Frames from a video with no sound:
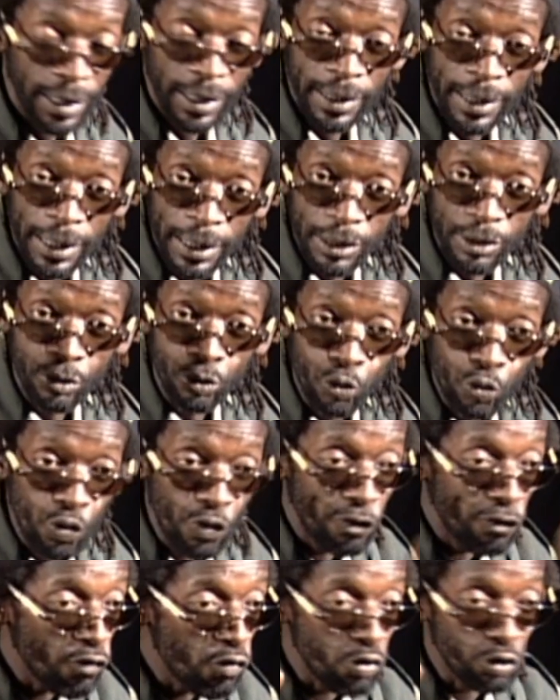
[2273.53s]
There's 2,
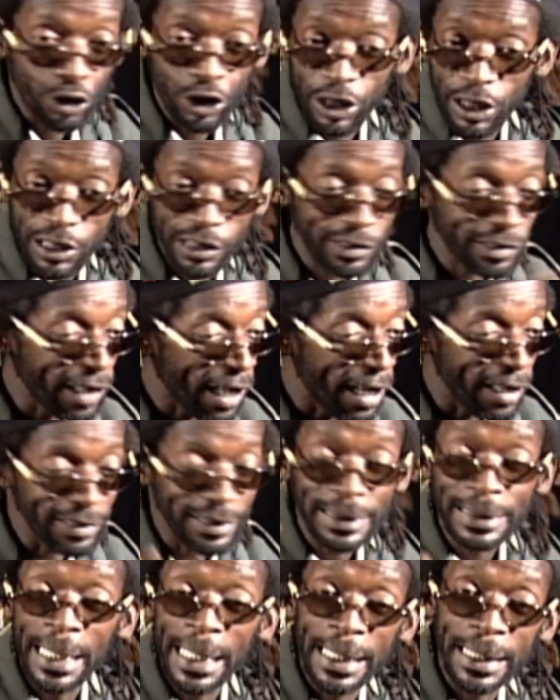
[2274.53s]
4, 6
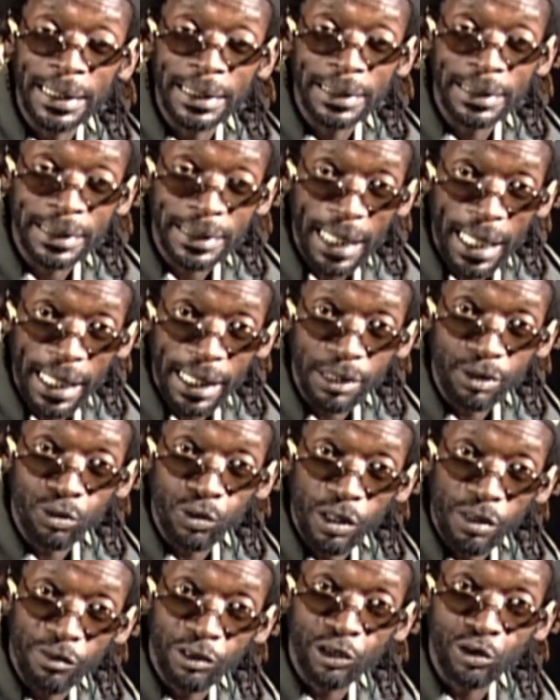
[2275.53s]
side, 10 side to
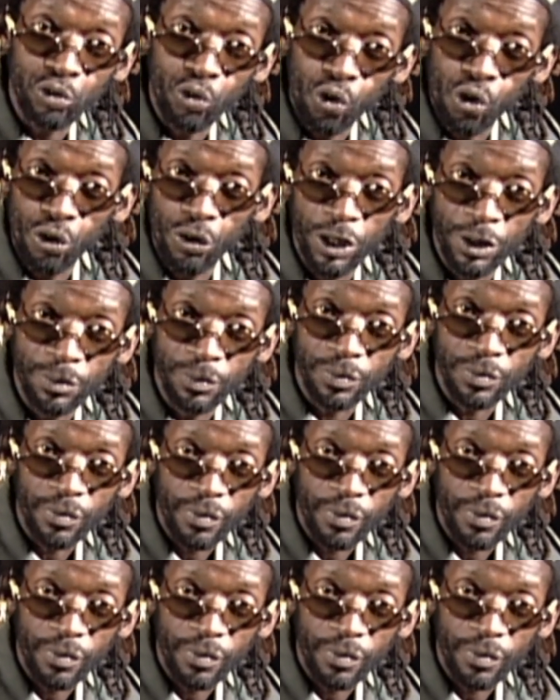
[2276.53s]
every story.